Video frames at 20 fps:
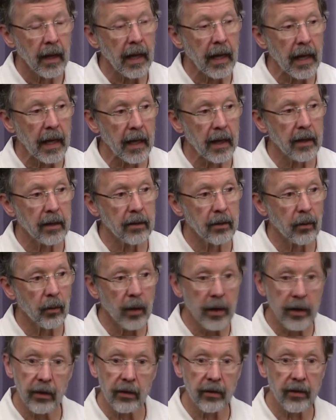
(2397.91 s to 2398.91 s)
And
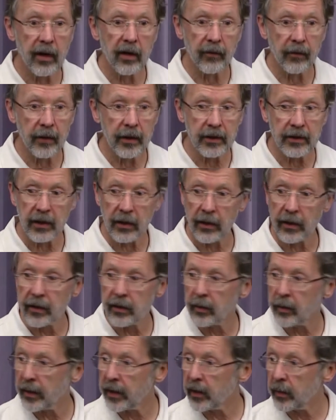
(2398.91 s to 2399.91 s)
when you're there for each other,
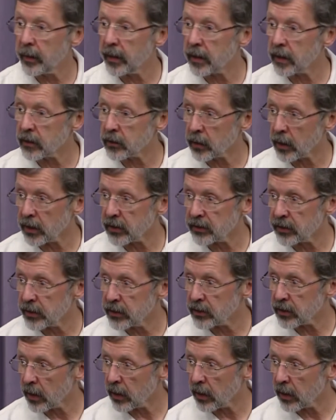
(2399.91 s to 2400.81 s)
then you begin to trust each